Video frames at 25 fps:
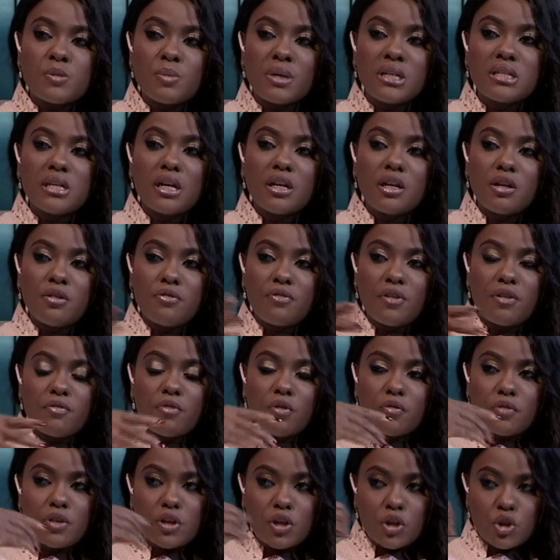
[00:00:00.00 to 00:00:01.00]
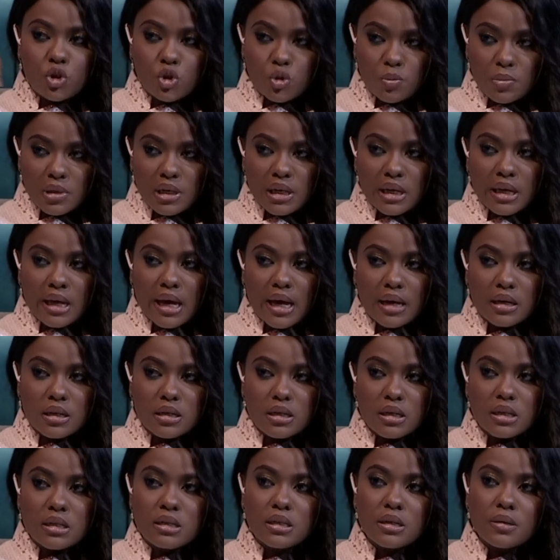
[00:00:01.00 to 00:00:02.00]
been done in favor of the Jubilee
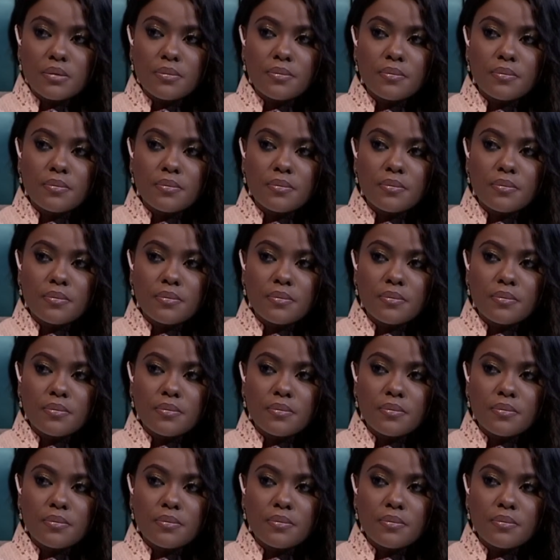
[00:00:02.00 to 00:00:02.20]
candidate?